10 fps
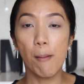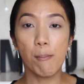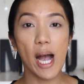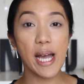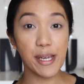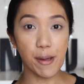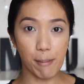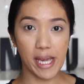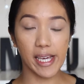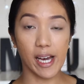my
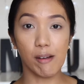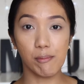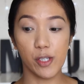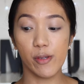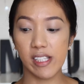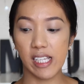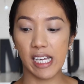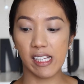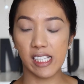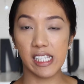makeup
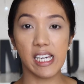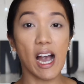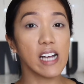using the